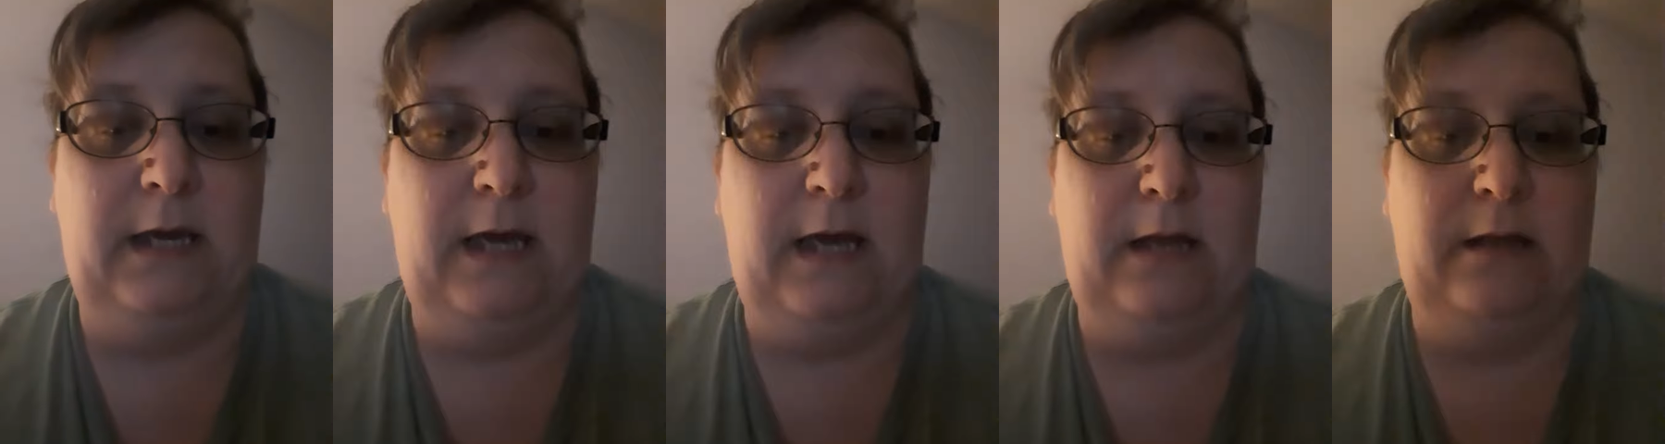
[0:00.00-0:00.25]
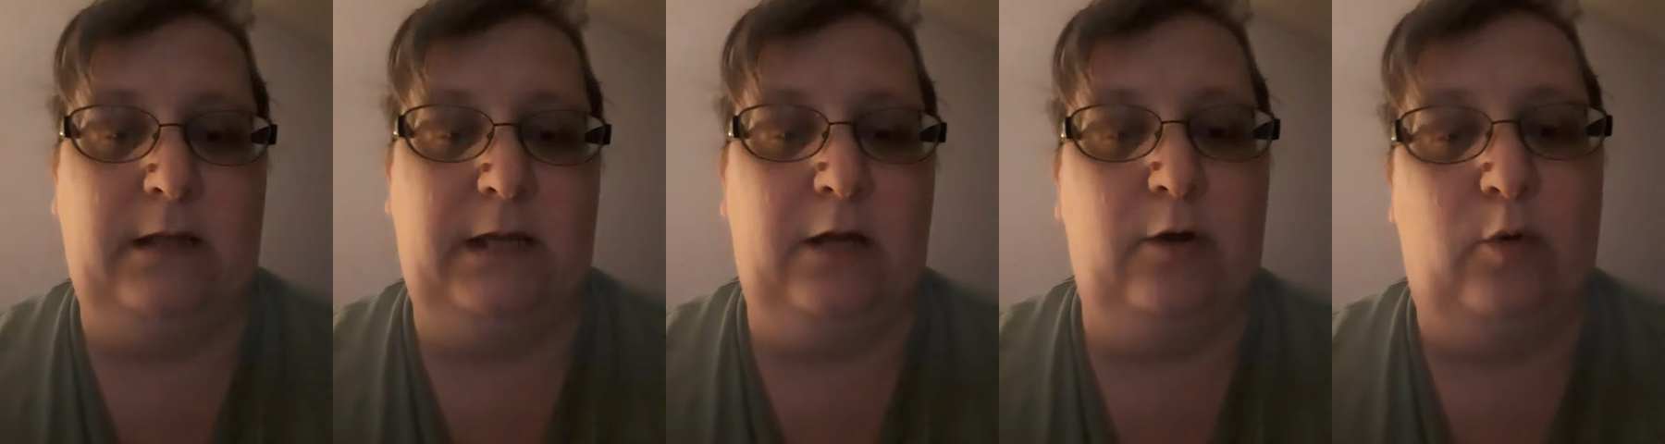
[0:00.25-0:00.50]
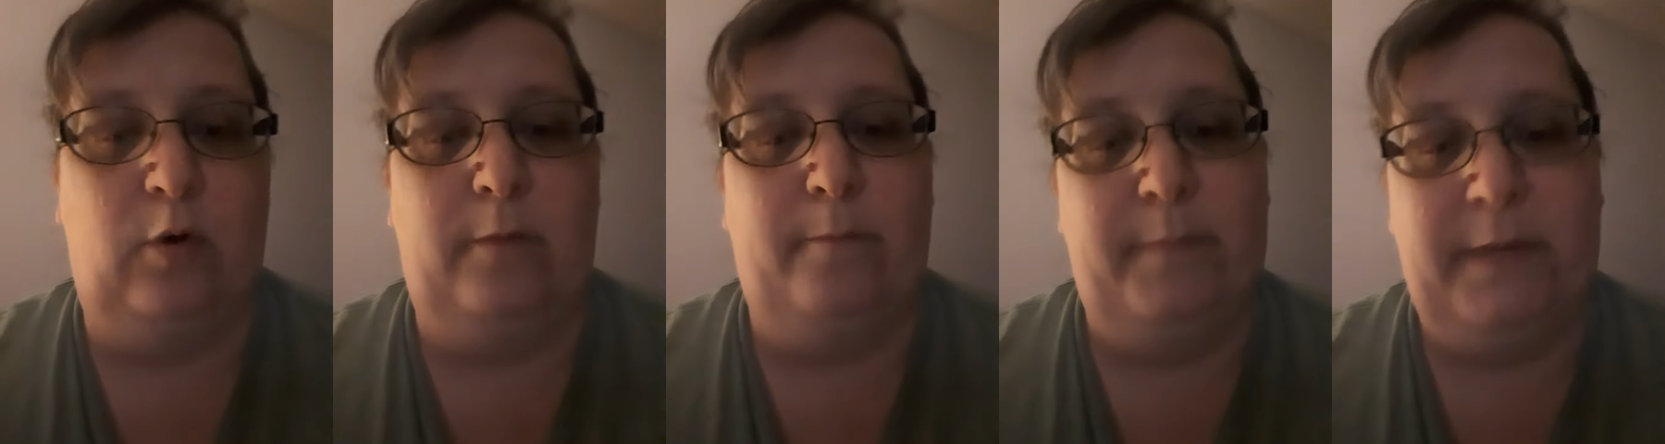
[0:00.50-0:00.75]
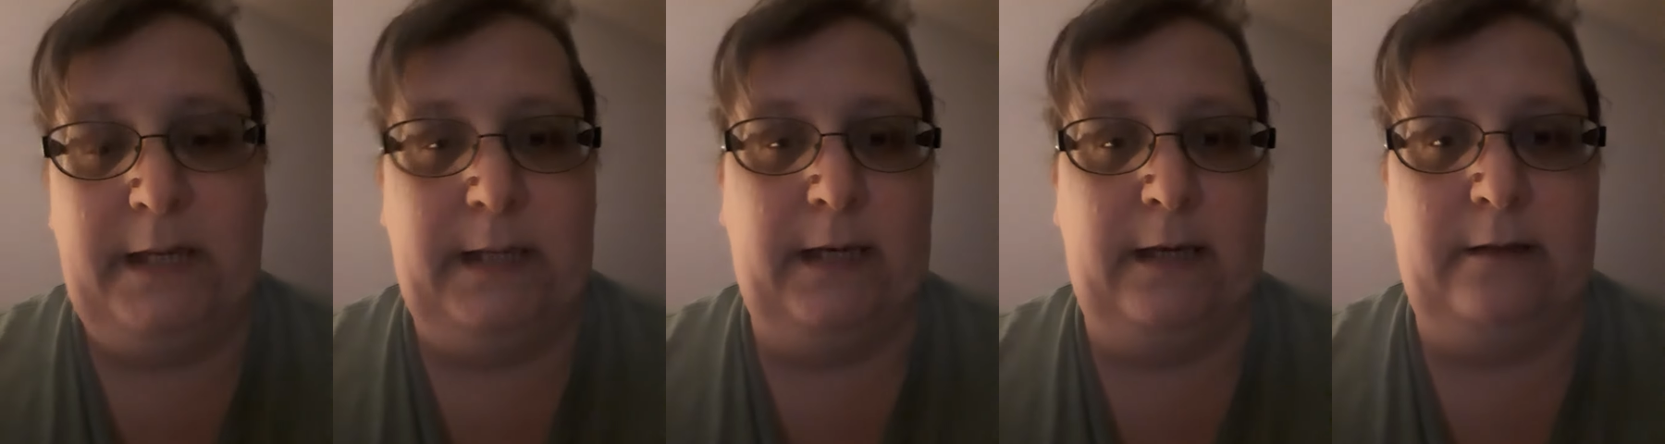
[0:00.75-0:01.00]
and get on
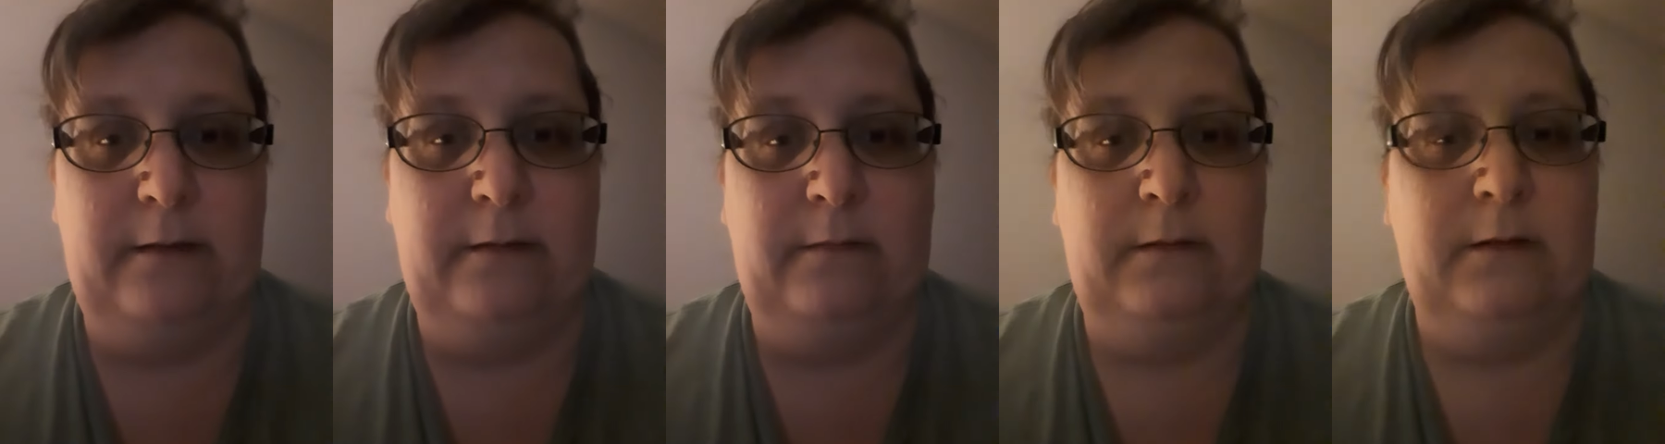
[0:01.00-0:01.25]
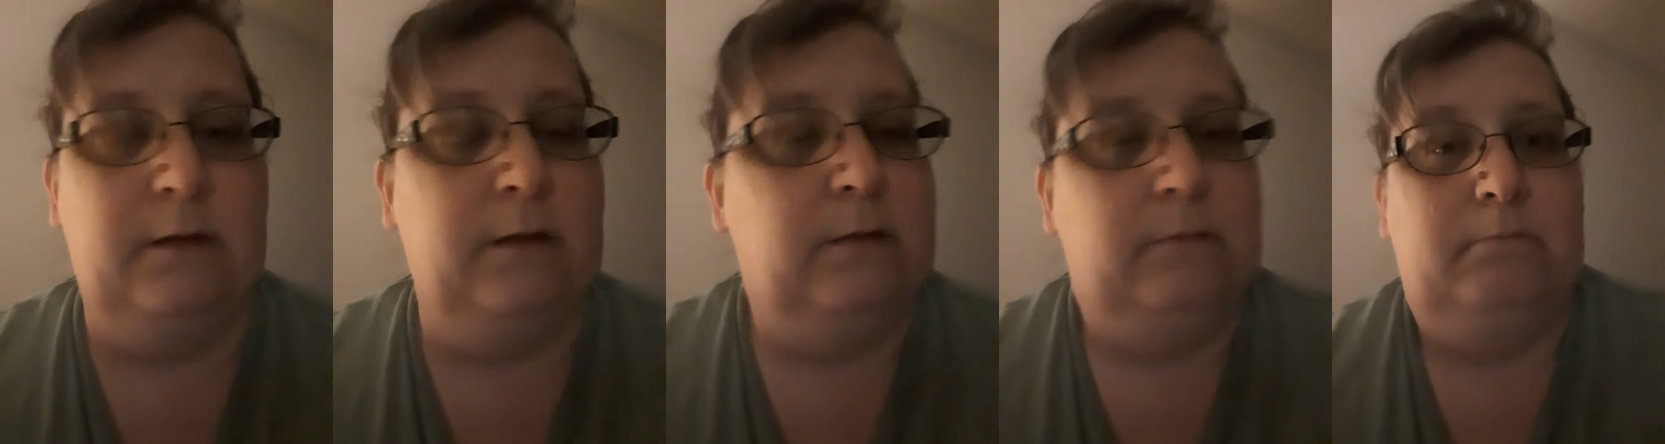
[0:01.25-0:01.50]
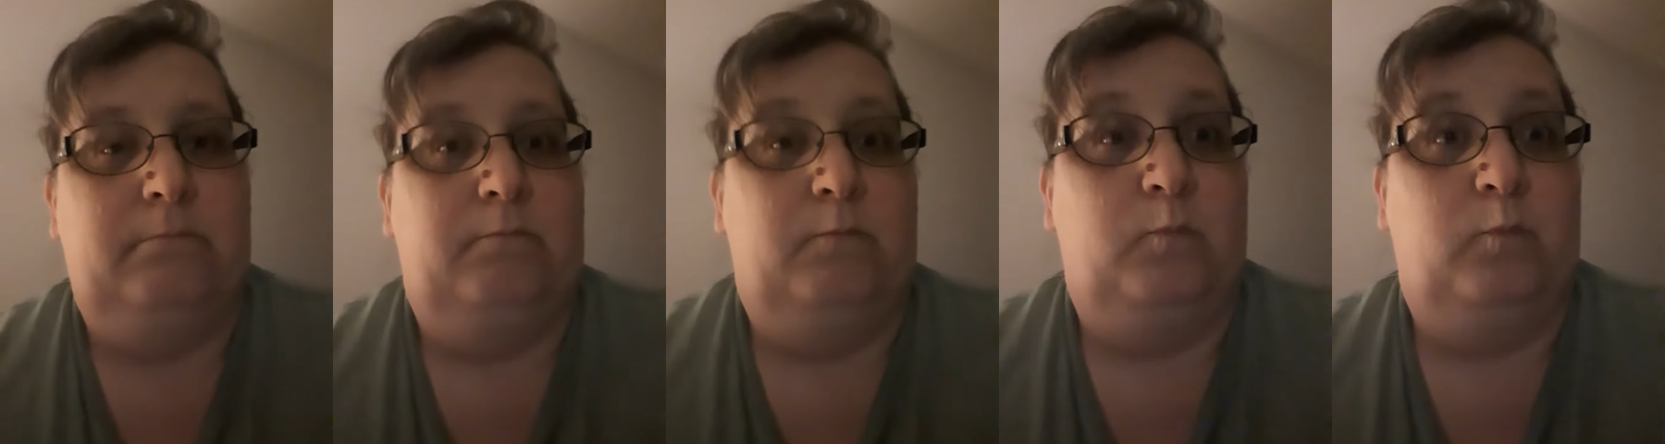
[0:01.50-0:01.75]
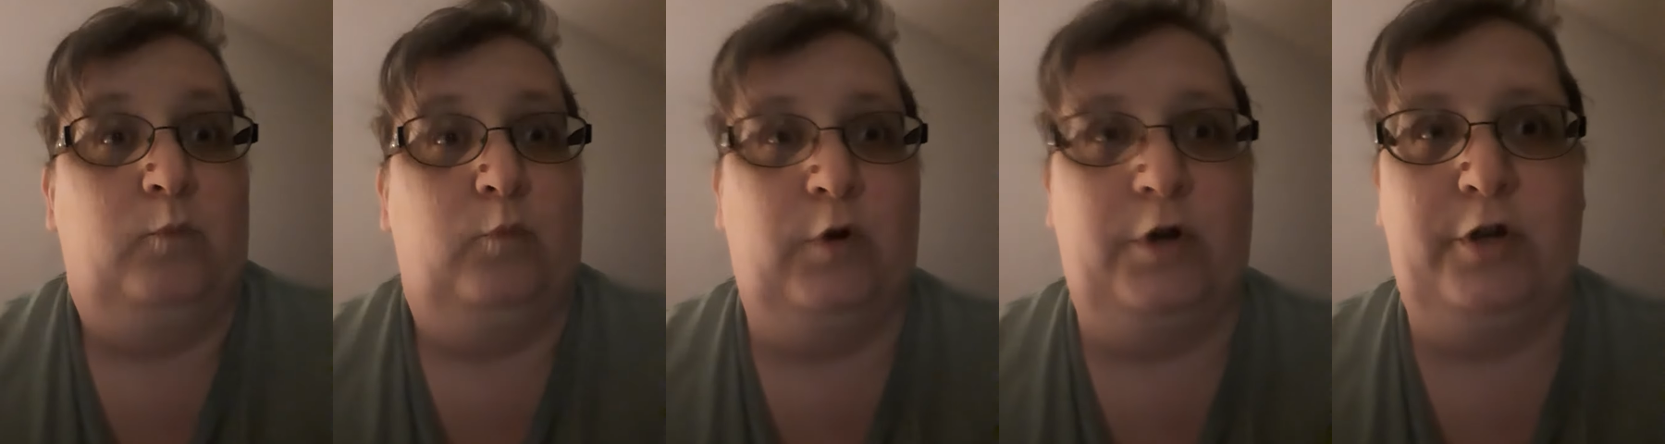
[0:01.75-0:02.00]
Beacon,
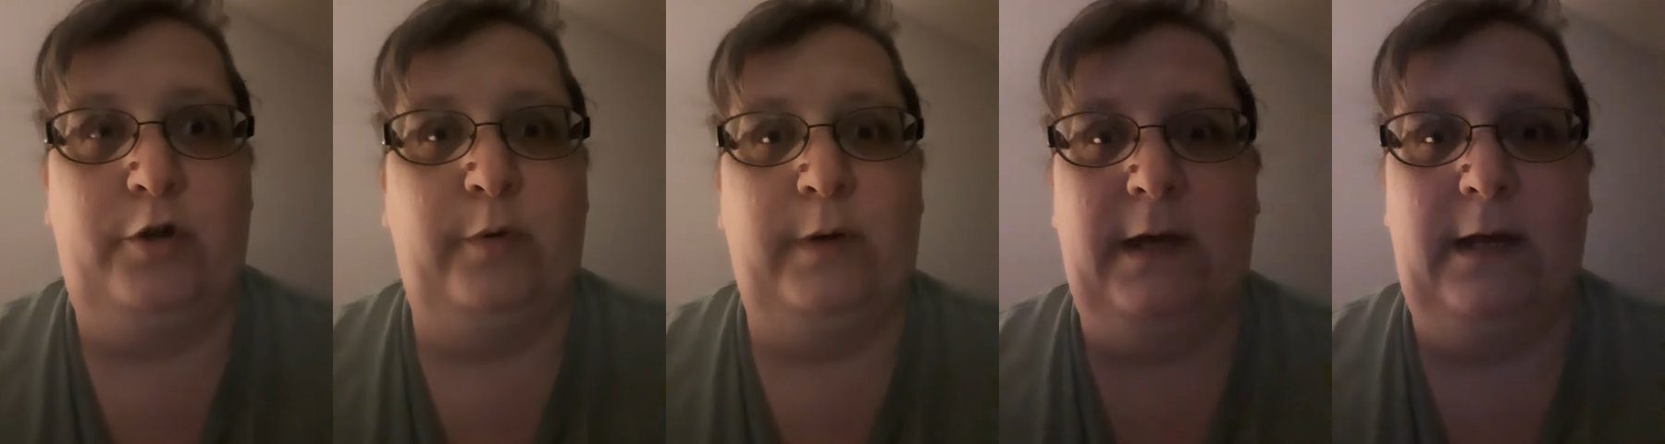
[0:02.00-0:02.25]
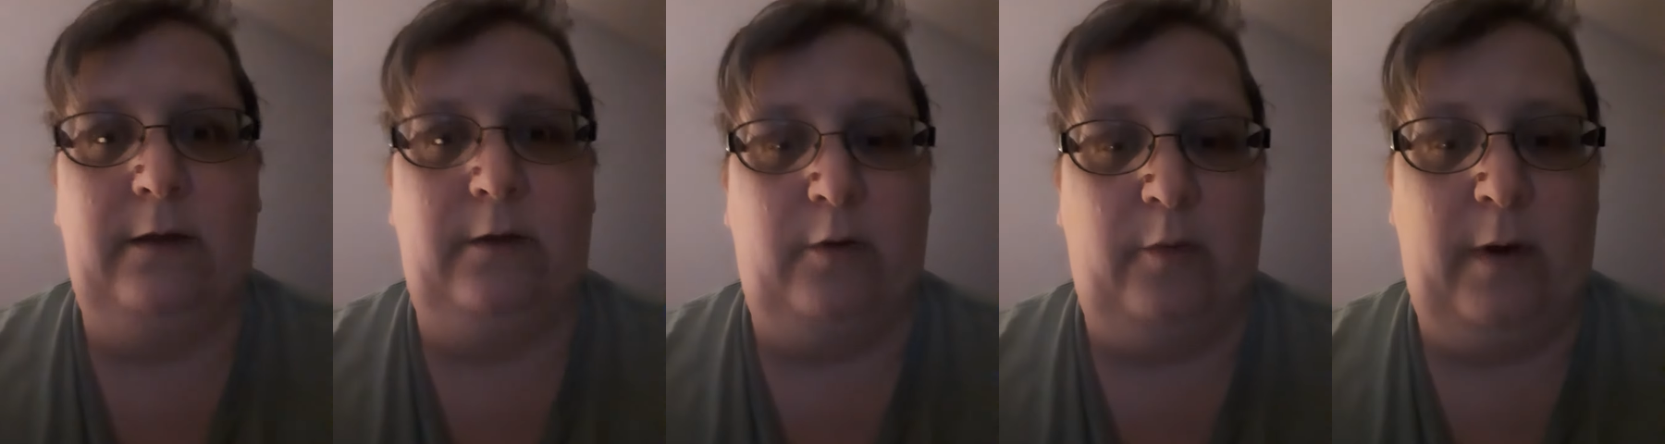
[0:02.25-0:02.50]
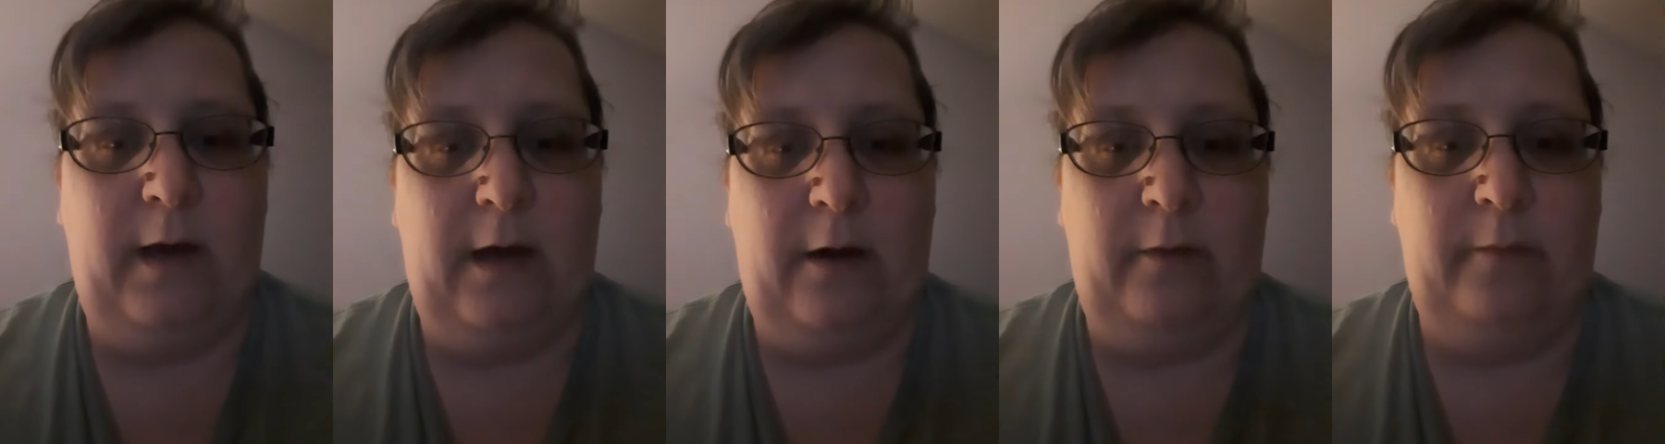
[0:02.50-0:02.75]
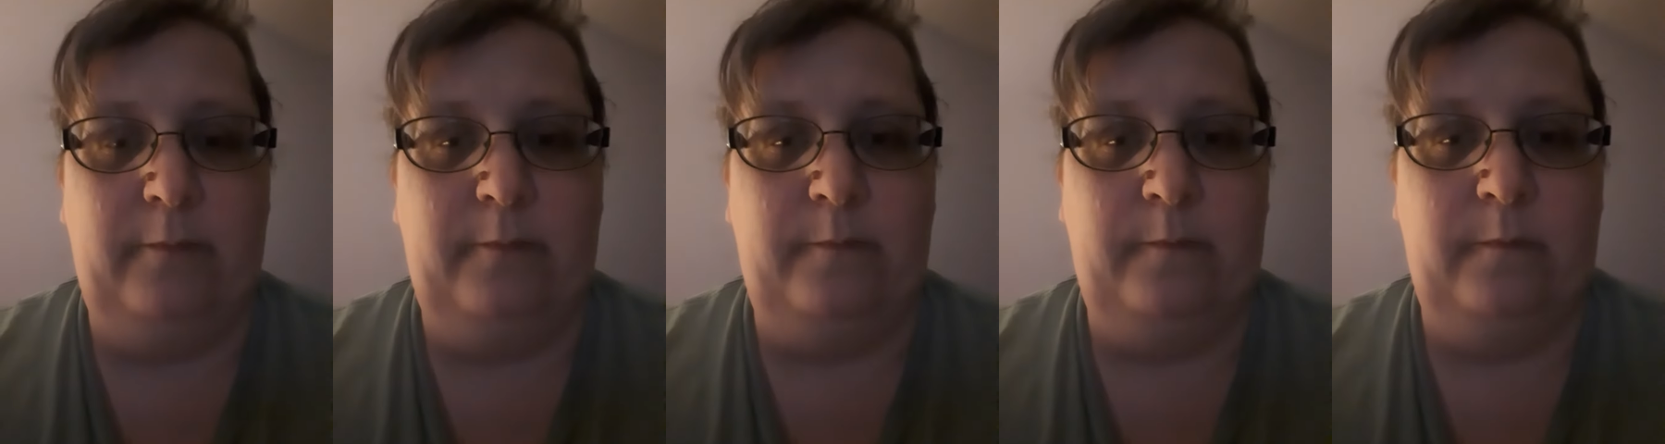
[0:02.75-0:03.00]
where you get no help.